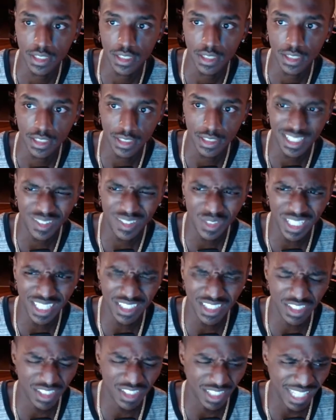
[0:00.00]
Because I don't think
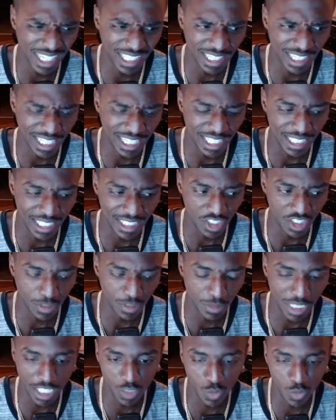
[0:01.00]
there's a lot of there's some
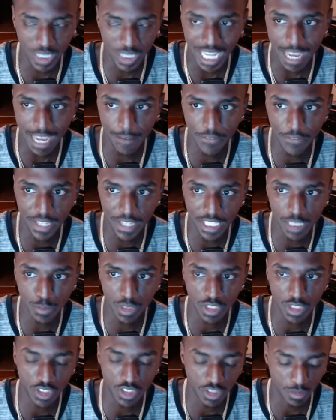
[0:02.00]
things we can't fix,
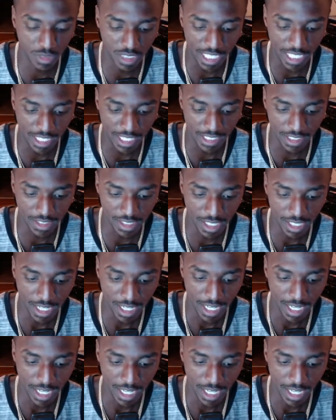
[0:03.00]
but there's some things